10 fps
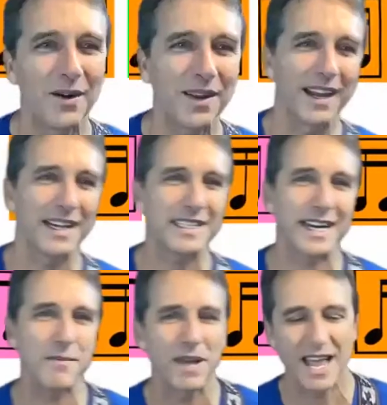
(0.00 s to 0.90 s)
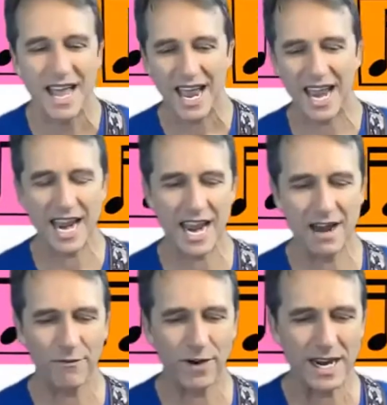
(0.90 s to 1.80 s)
Okay. Let's get up.
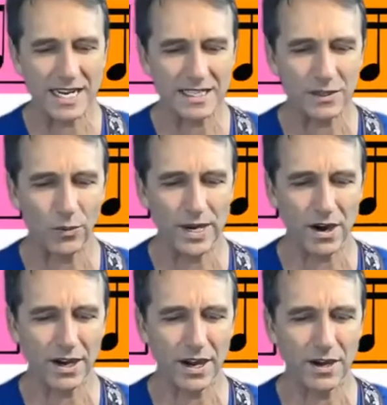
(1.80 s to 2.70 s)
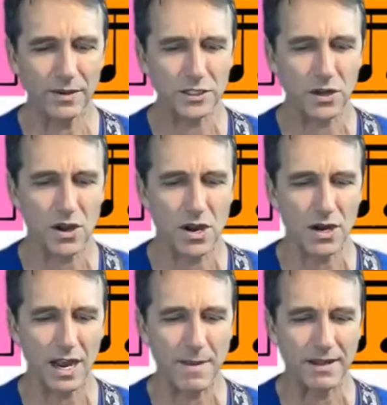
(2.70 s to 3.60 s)
And friends, we are going to do a
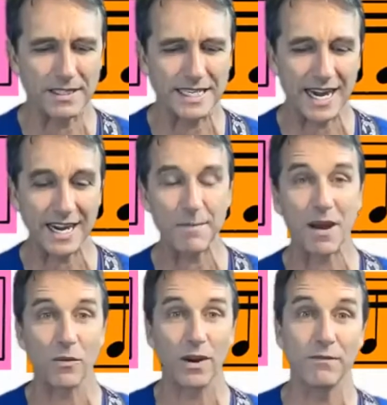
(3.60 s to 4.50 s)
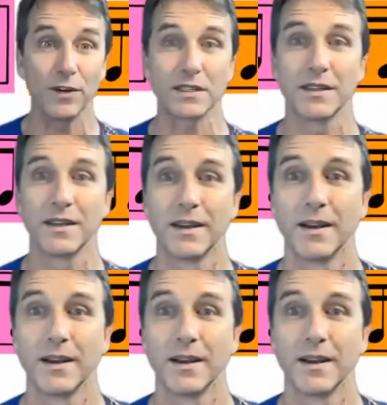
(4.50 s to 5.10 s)
song about standing up on one foot.